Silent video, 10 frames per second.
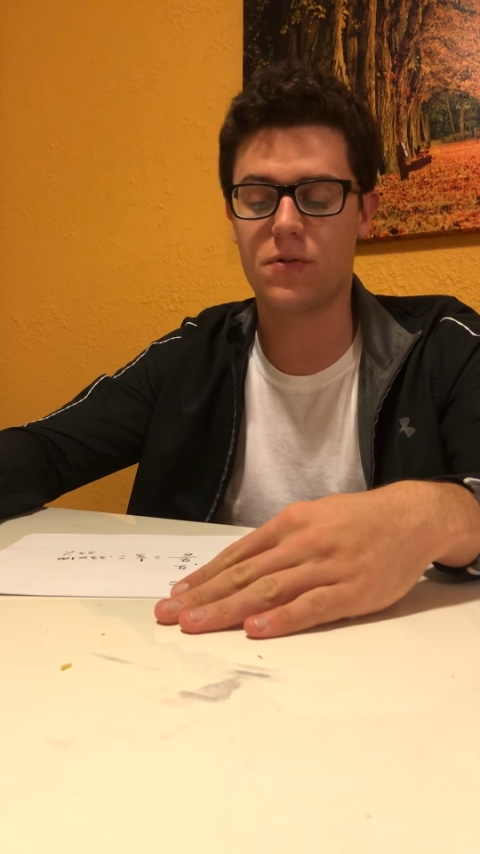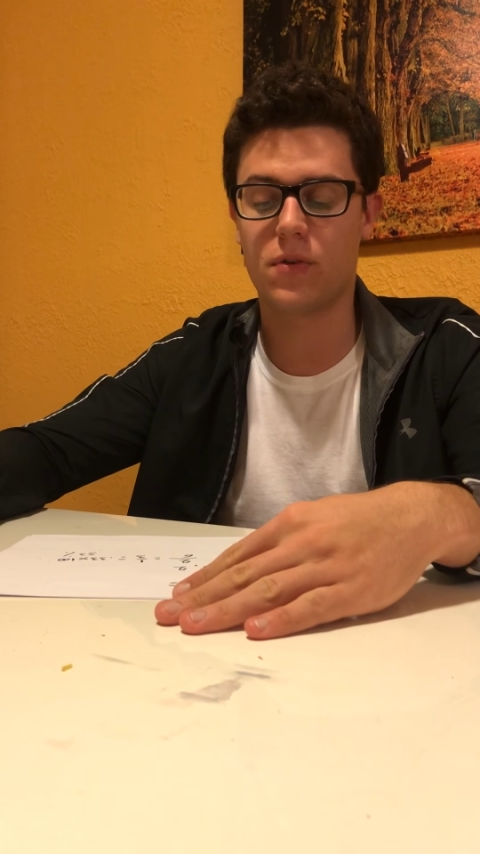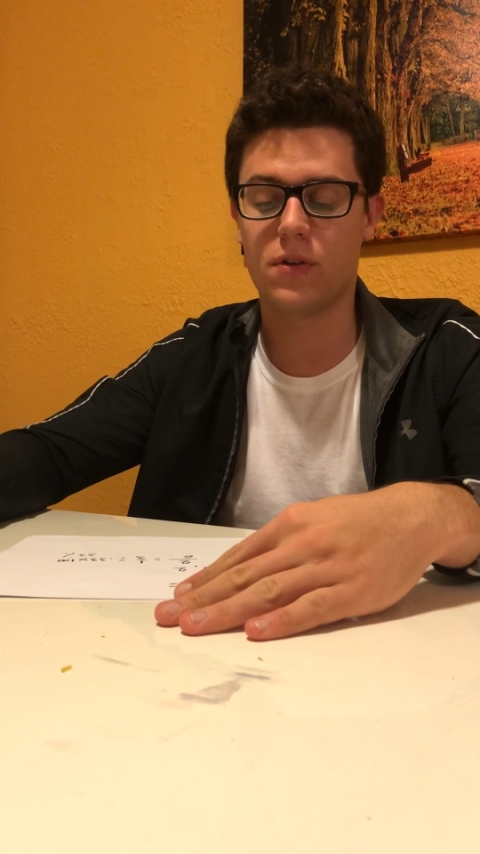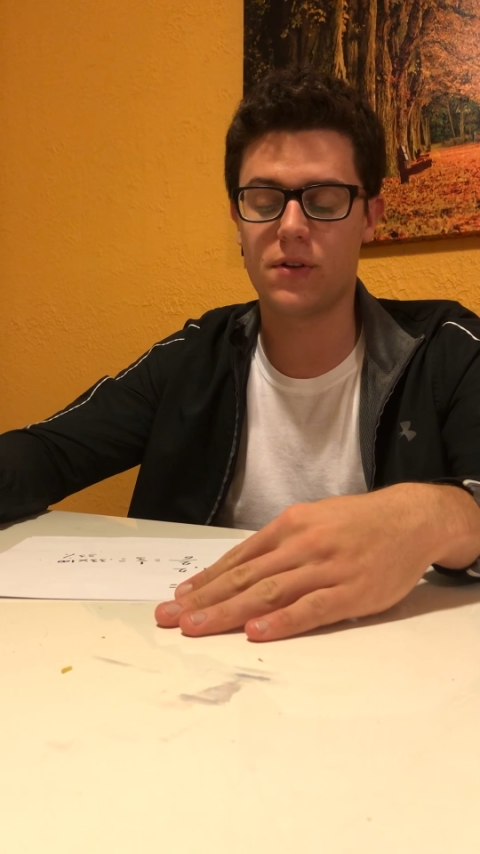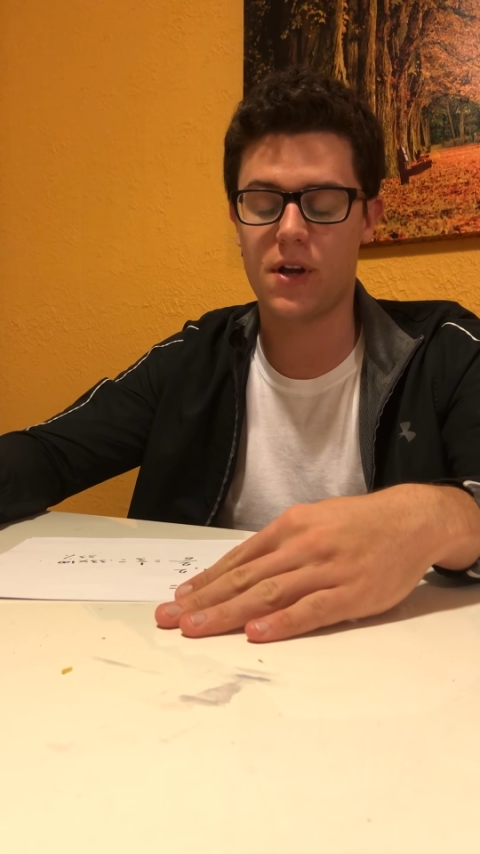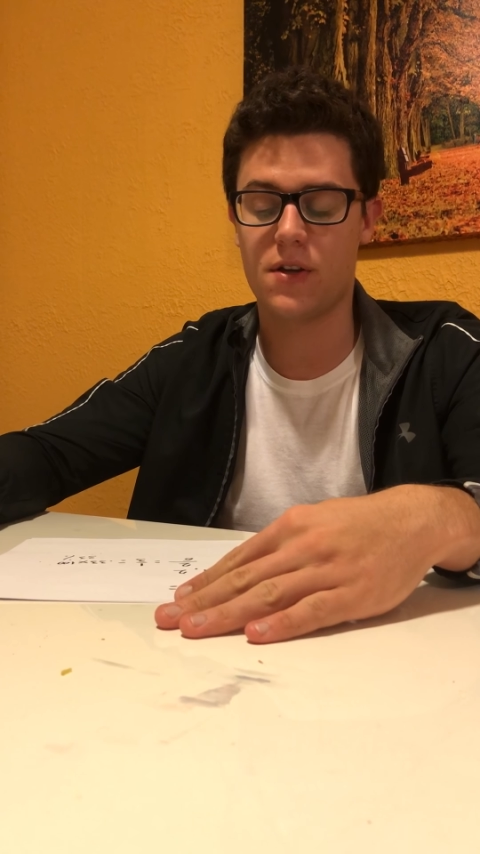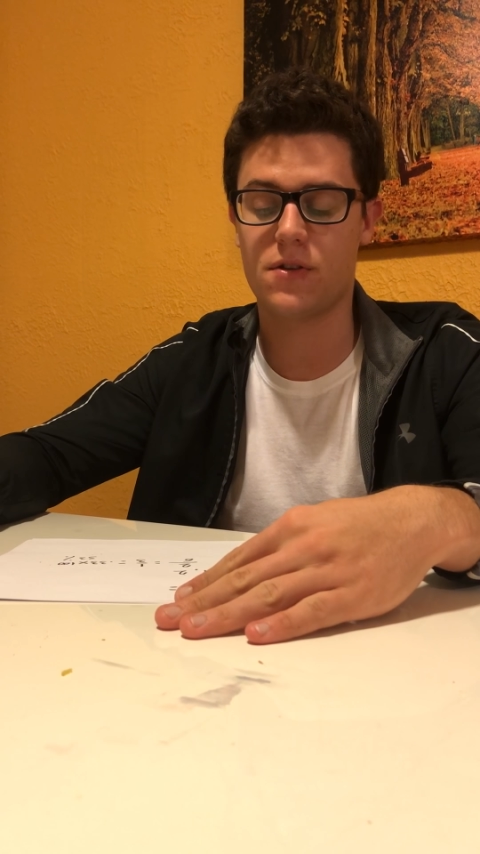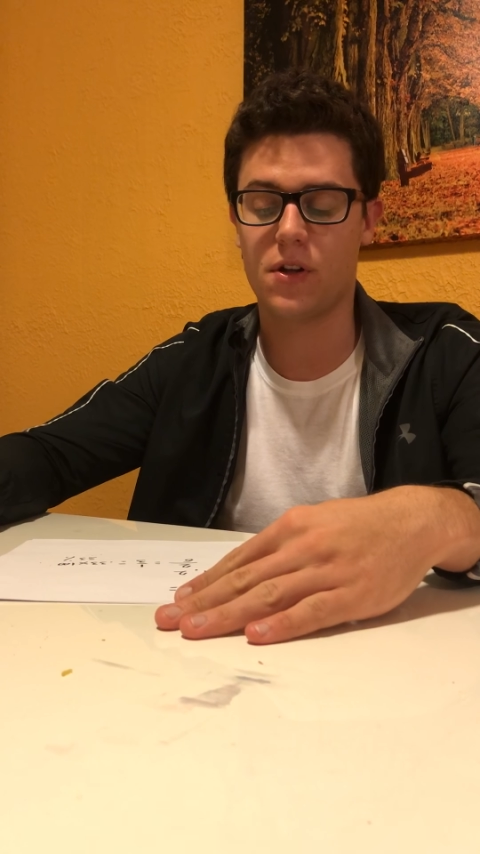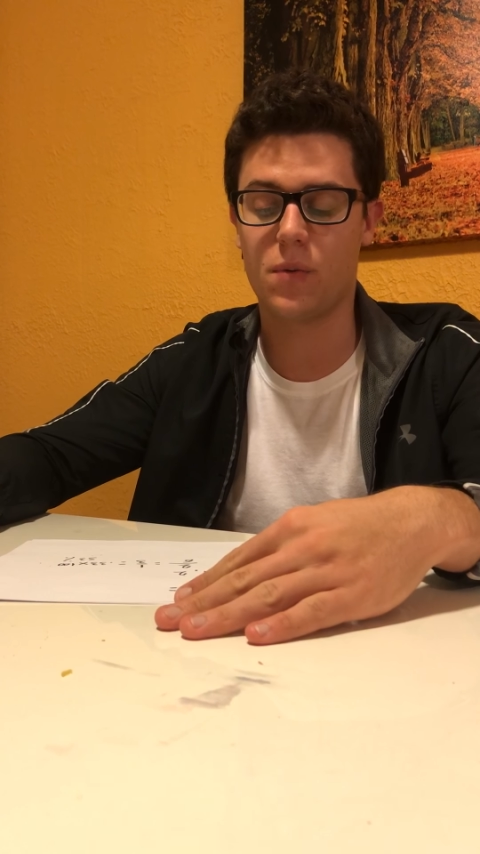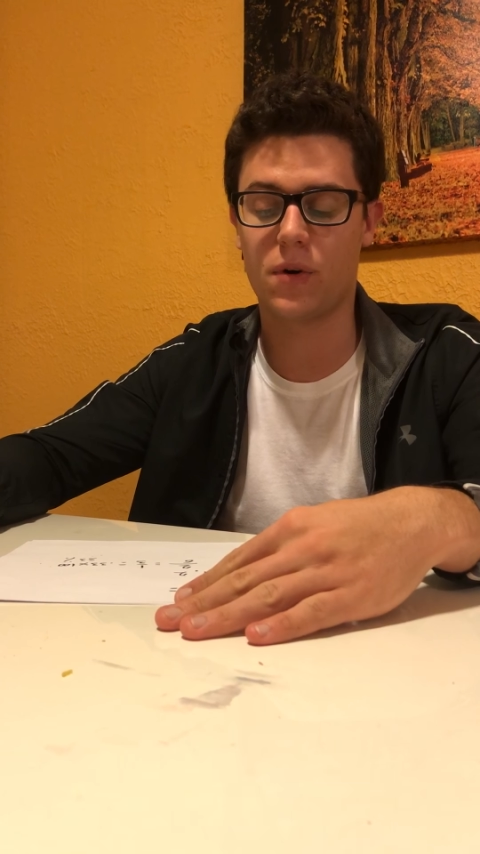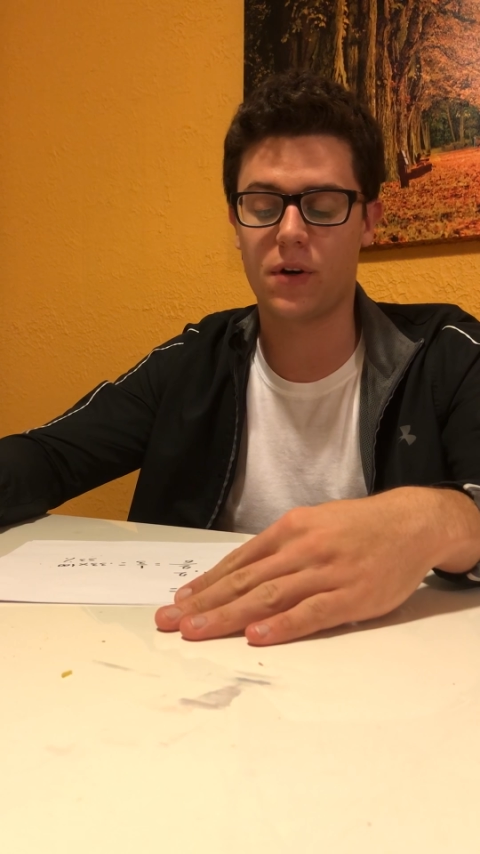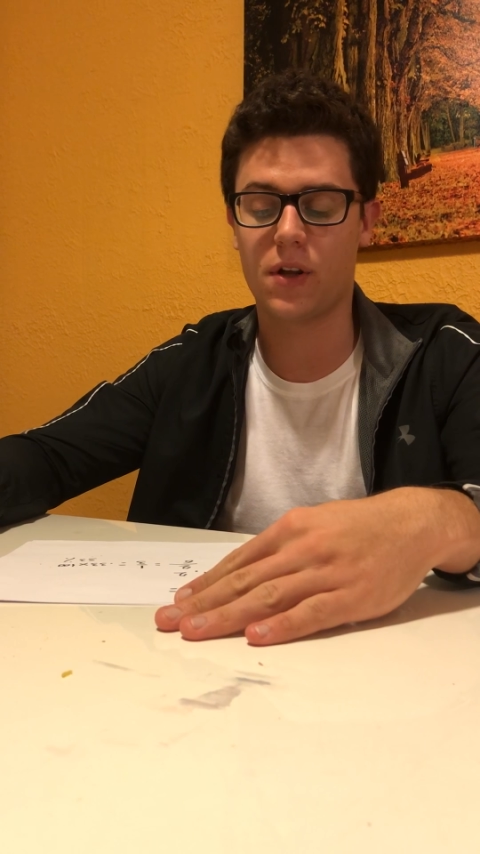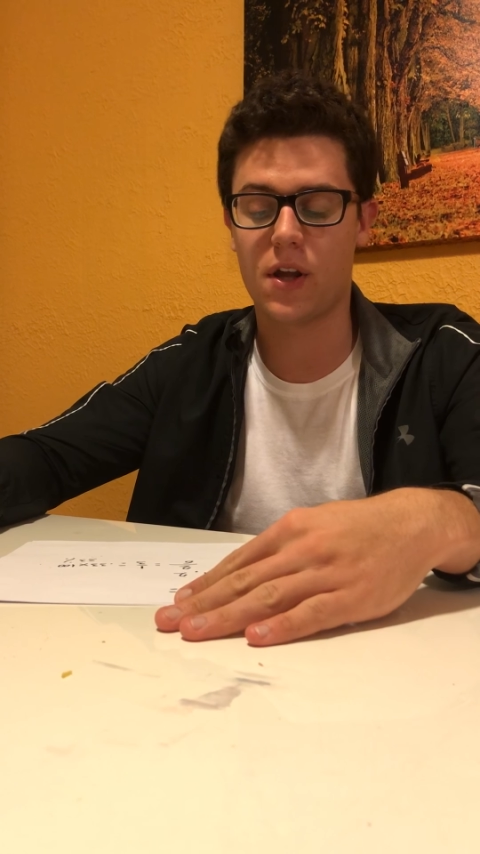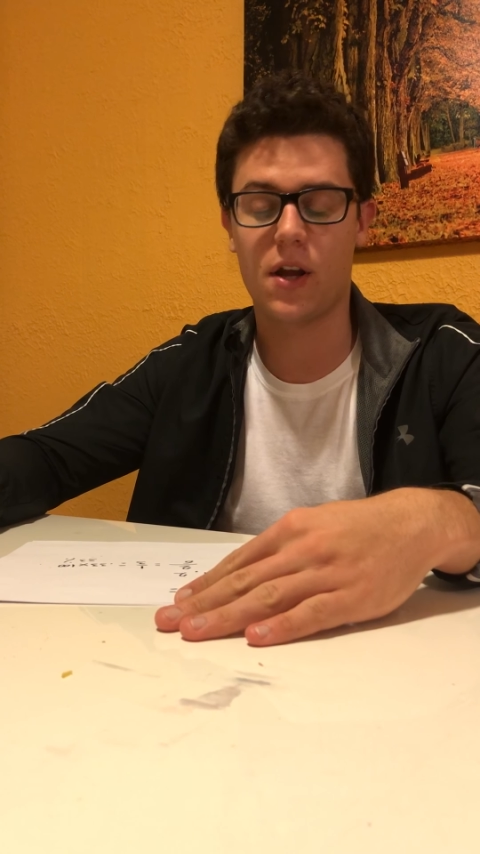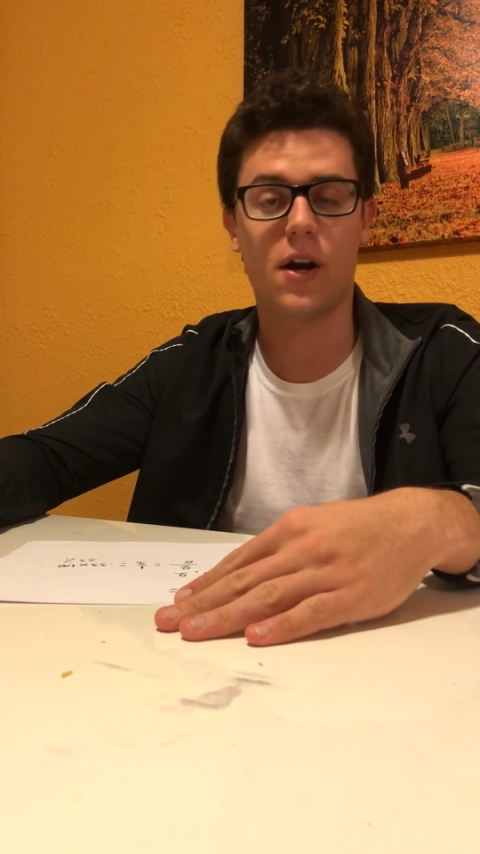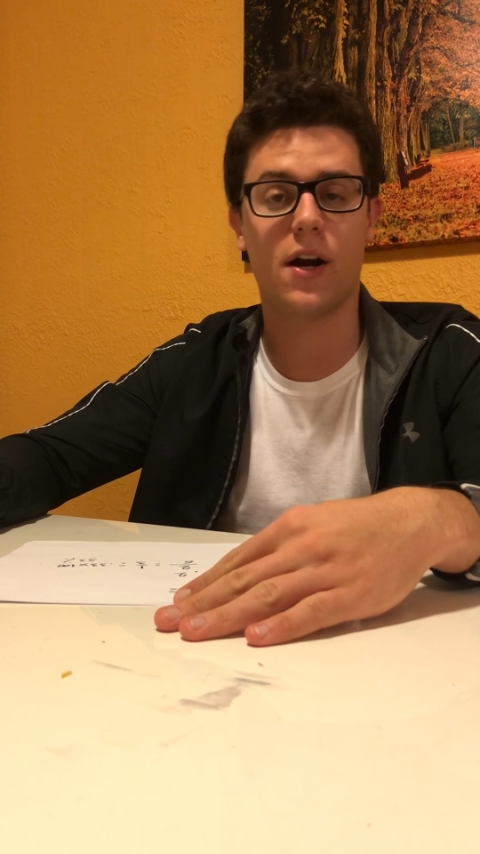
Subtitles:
roll the dice and you wanted to get